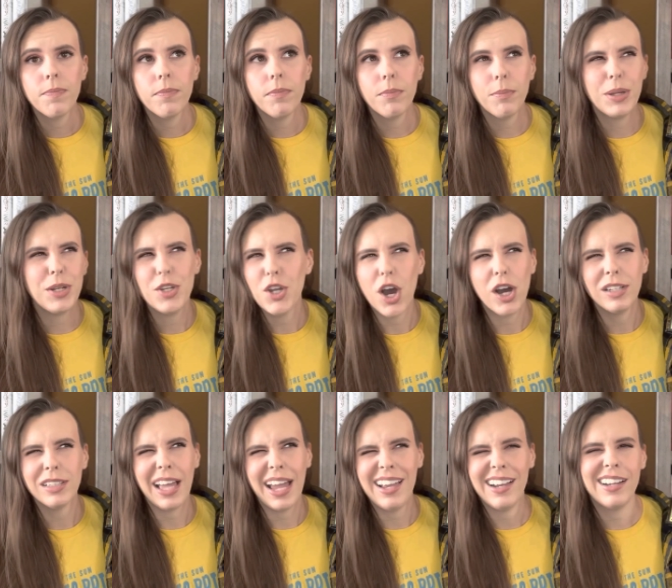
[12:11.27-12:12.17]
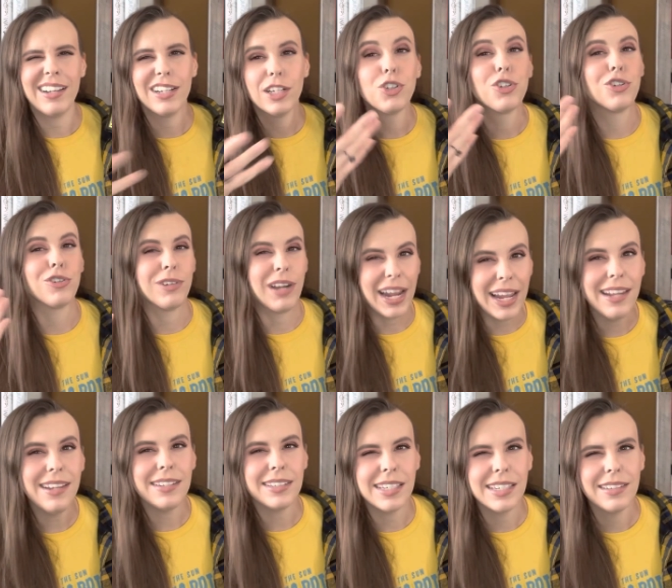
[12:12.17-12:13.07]
but not like
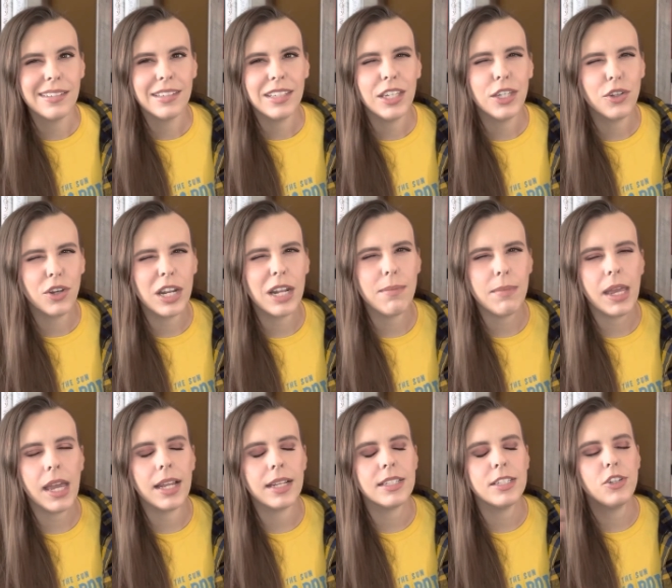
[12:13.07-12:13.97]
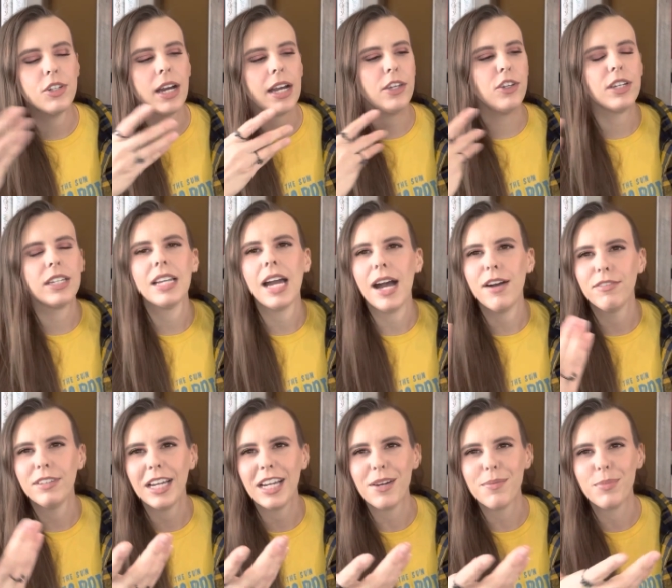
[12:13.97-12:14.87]
great. You know what I mean? You know how you can have
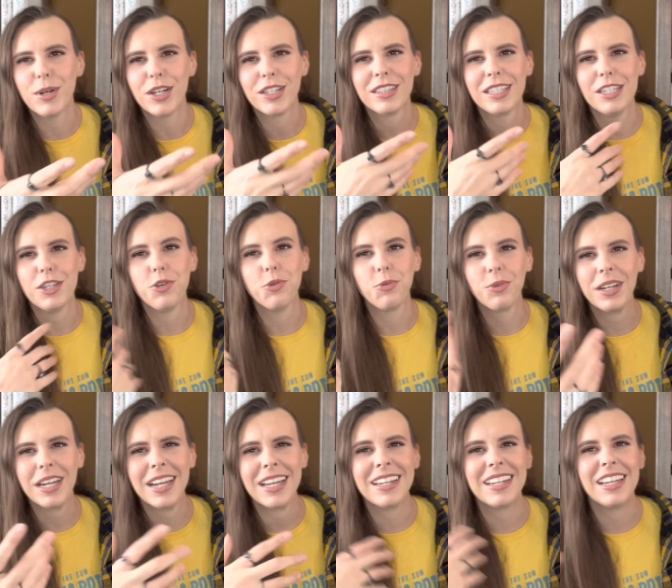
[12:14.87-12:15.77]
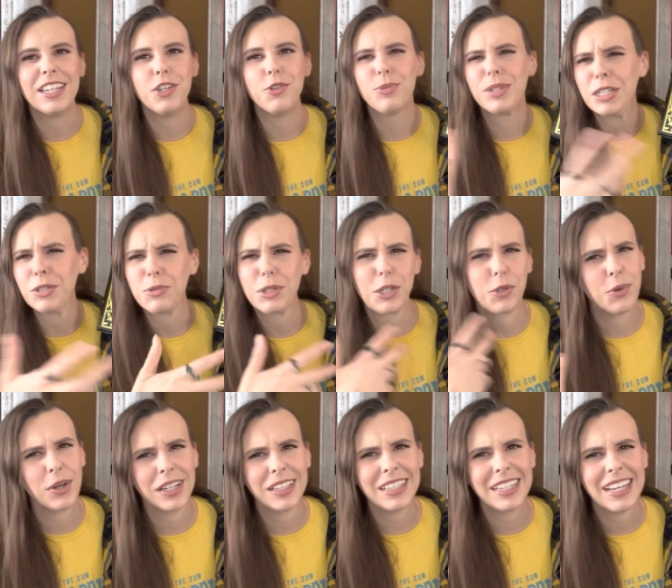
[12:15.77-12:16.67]
like a book that you read and you read it really
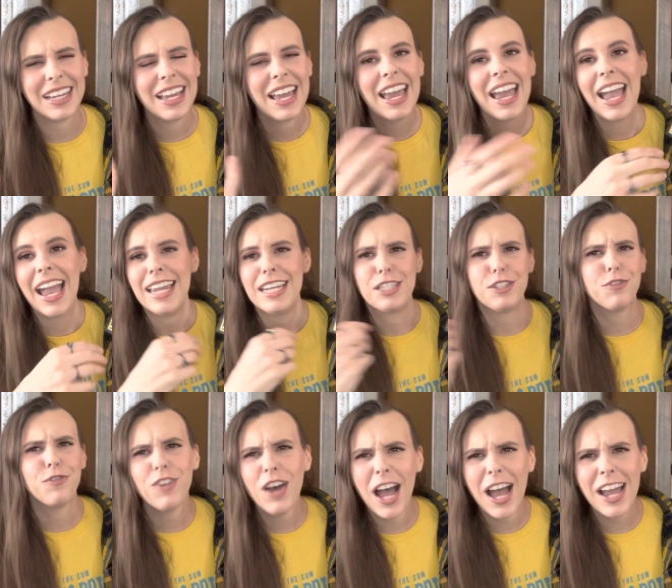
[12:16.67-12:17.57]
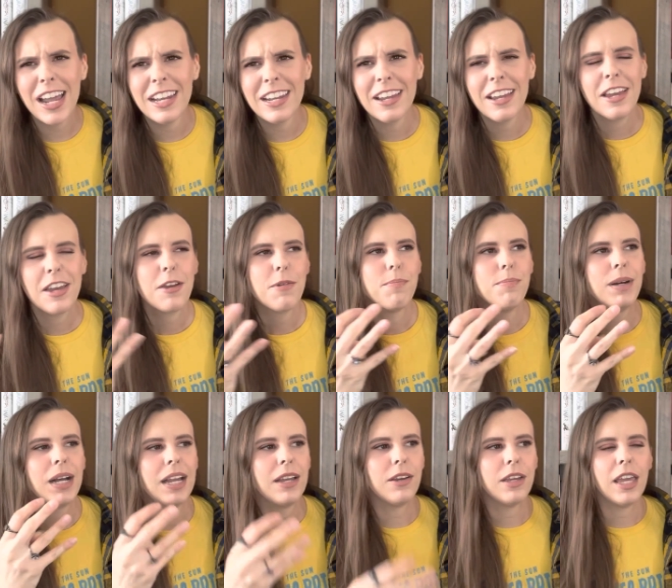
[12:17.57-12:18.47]
quickly and it's fun,
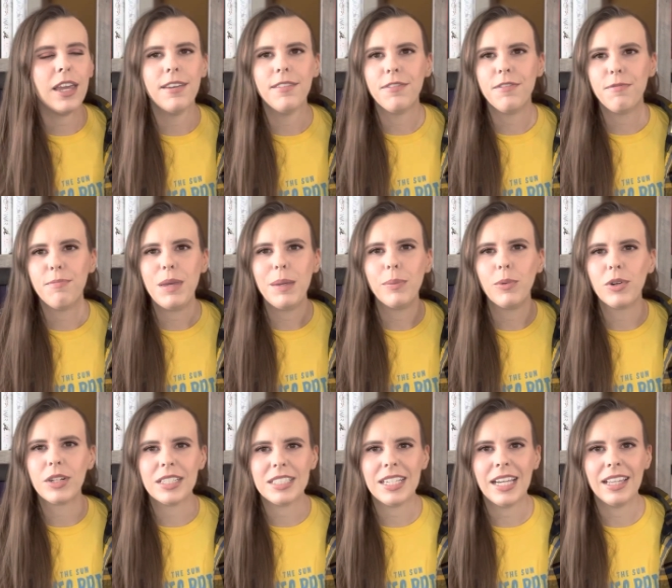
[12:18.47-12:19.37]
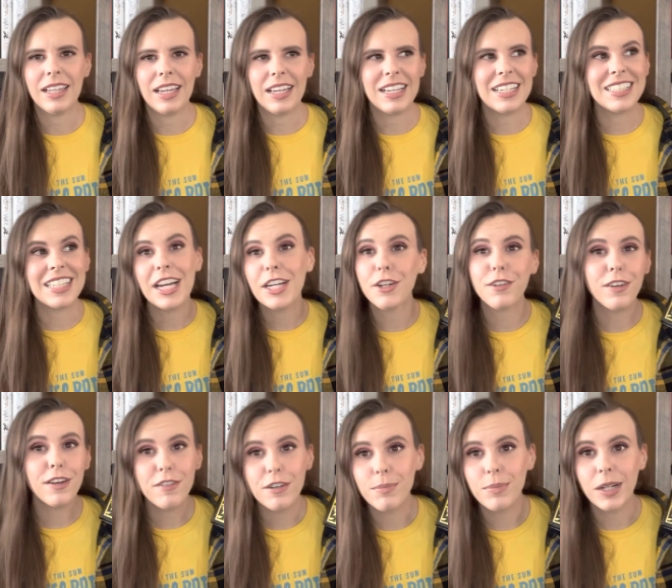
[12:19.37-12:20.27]
but if people were to say like, is that your
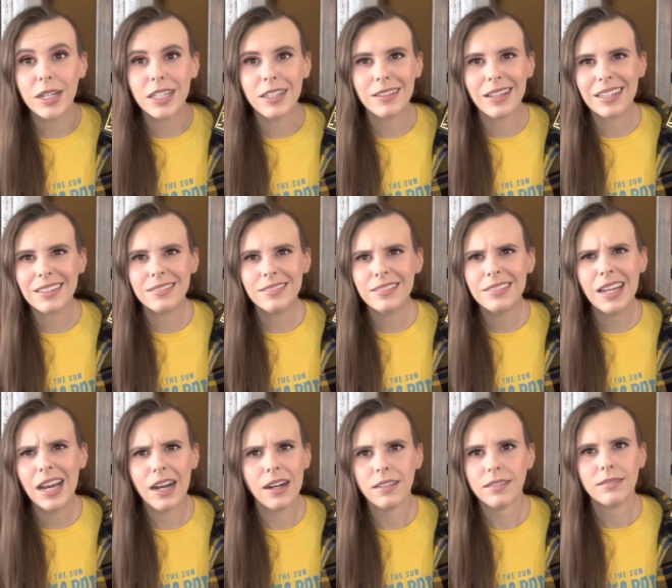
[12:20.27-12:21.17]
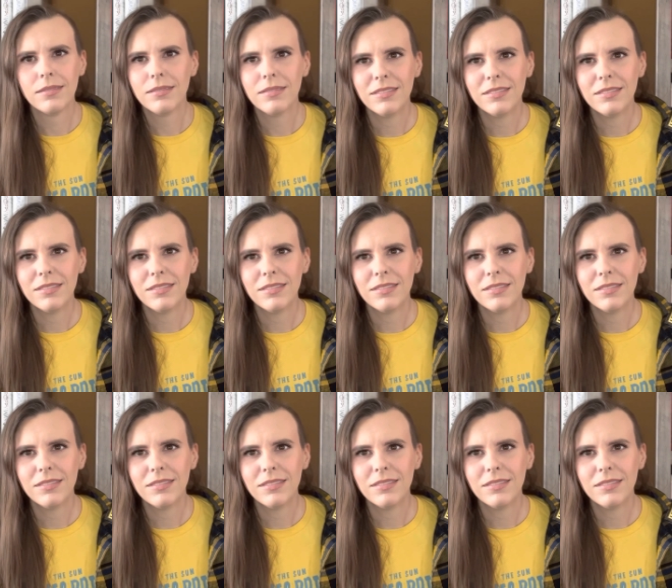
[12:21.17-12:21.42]
favorite book? You're like, no.